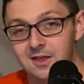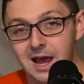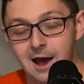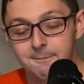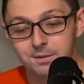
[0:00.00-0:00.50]

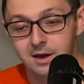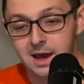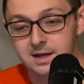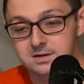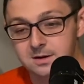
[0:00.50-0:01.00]
had
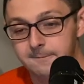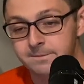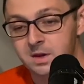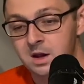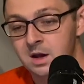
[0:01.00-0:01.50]
planned.
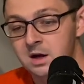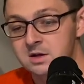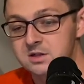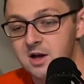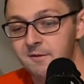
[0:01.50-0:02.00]

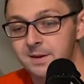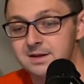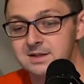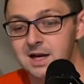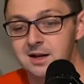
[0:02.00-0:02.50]
SoftBank
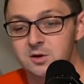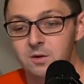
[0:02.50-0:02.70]
decided to